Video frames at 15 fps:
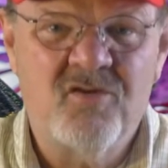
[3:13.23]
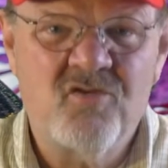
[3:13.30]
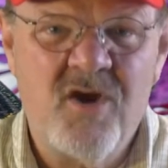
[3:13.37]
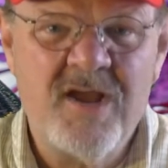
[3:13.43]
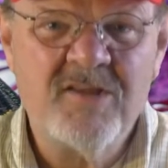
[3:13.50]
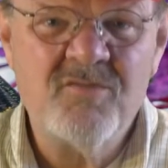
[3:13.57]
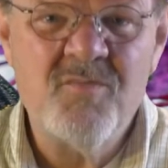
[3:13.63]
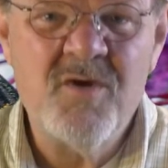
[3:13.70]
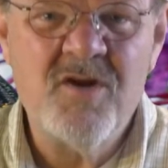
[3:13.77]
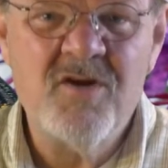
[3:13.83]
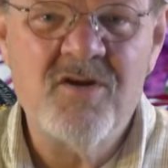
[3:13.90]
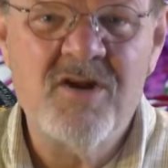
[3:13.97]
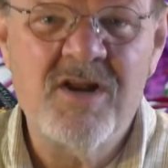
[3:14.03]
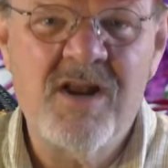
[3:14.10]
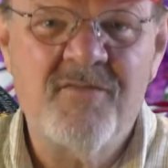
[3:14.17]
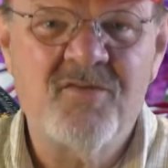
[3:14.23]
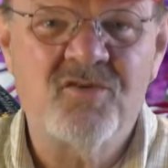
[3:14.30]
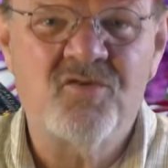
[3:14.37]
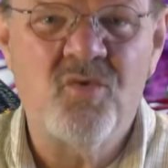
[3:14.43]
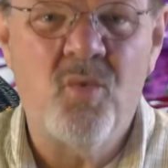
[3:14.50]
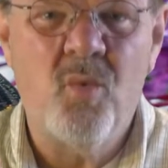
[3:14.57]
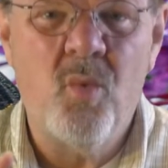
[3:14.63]
The transmitter
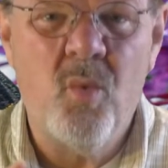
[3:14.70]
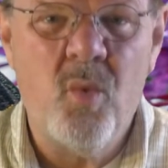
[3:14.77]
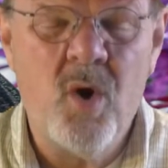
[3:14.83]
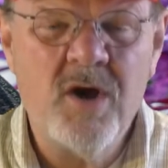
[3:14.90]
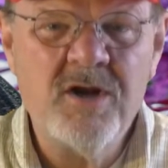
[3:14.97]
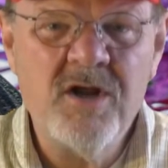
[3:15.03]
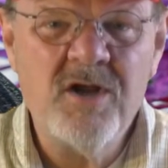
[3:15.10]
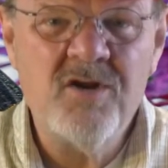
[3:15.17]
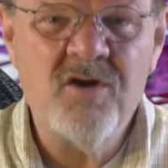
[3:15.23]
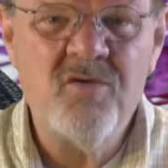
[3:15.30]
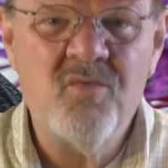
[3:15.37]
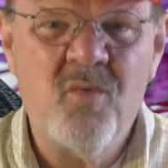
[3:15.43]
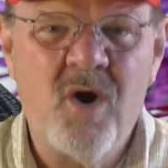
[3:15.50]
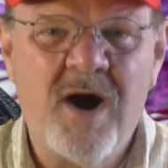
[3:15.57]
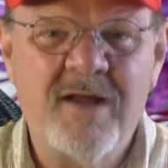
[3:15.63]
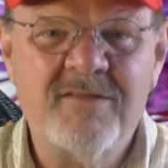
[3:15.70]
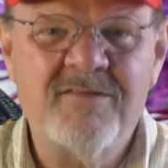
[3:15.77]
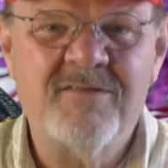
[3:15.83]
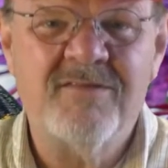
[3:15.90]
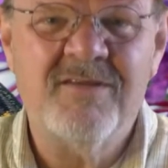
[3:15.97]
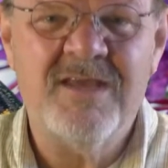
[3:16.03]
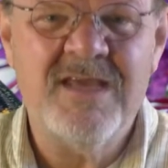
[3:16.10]
delivers 100
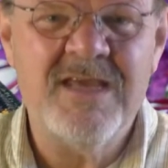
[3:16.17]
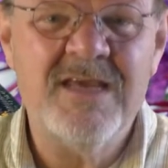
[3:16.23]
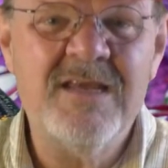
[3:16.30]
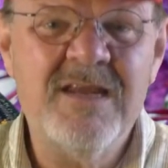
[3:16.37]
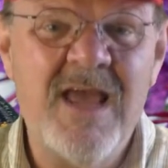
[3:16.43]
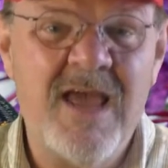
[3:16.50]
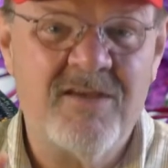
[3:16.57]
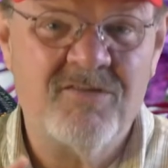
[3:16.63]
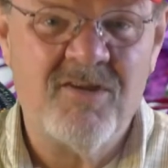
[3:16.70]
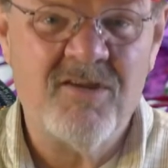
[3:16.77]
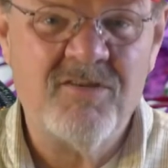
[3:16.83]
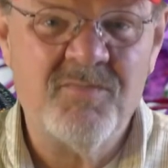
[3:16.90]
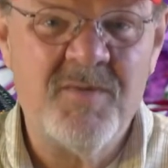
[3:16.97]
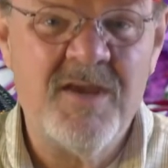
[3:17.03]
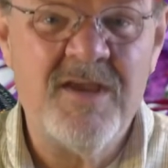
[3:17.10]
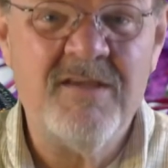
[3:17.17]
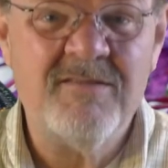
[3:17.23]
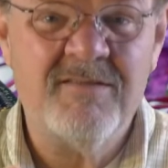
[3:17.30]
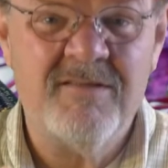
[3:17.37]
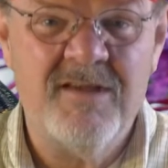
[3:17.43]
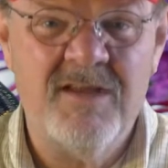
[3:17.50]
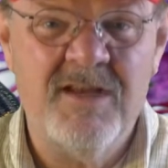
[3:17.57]
watts in SSB,
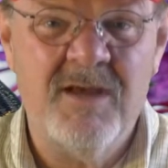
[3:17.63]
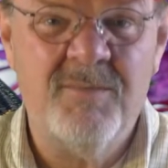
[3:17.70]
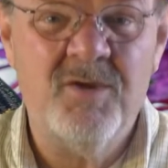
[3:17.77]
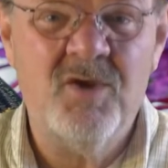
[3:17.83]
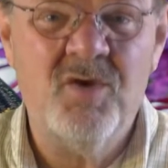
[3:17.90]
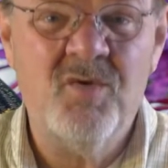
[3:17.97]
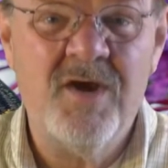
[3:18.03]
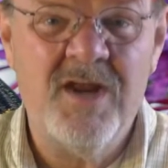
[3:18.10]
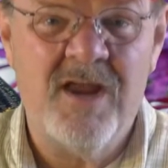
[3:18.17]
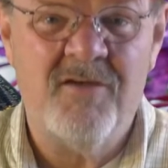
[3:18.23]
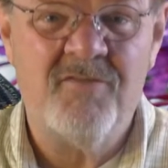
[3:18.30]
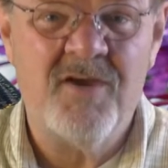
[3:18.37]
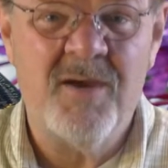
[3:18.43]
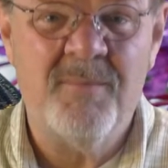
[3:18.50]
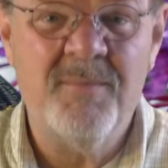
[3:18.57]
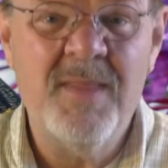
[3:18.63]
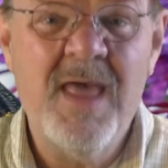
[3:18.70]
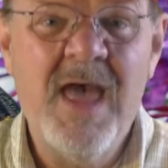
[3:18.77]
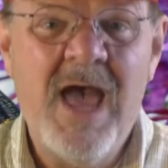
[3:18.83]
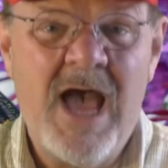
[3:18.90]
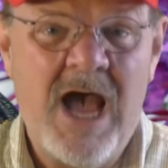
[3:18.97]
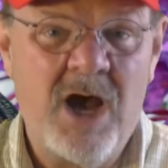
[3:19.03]
CW, and FM.
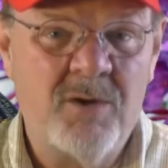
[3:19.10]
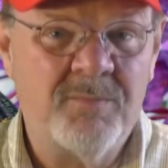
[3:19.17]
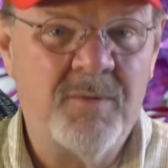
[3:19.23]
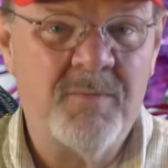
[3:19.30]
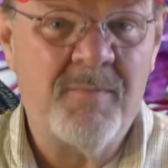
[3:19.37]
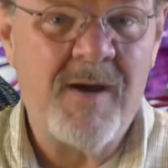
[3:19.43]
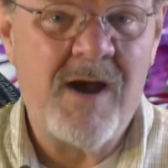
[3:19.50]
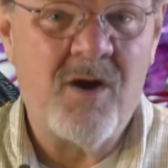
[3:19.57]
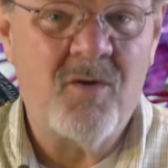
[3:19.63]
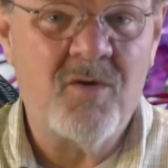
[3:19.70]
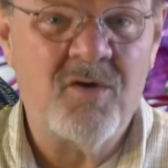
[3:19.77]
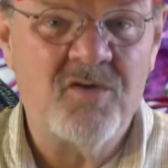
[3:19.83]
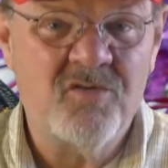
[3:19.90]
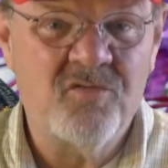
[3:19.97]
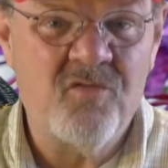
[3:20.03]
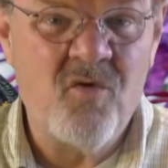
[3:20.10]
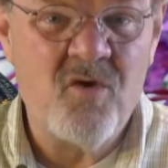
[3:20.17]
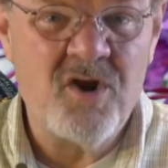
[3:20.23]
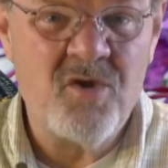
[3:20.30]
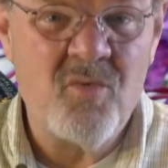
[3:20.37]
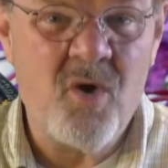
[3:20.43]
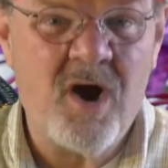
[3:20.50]
Output power is
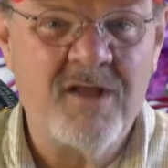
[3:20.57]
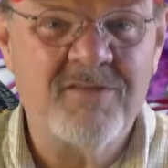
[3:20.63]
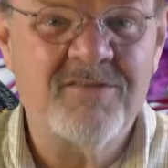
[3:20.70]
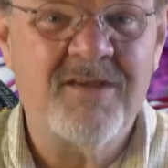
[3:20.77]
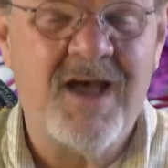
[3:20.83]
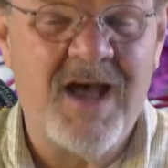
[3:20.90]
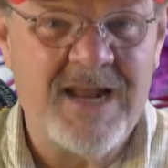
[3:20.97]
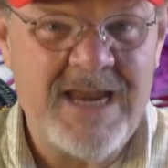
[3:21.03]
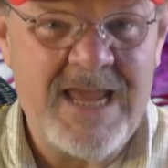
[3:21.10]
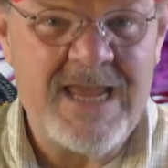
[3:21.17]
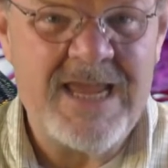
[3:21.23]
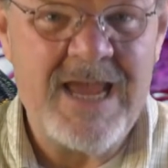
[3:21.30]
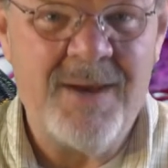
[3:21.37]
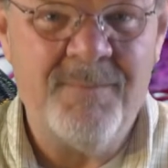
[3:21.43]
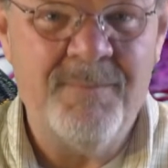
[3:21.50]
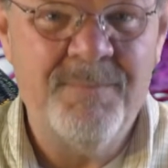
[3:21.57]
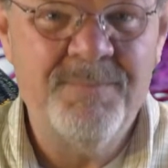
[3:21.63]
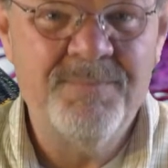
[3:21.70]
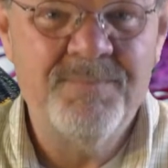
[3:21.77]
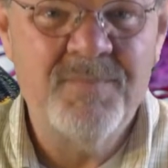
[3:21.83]
40 watts on AM.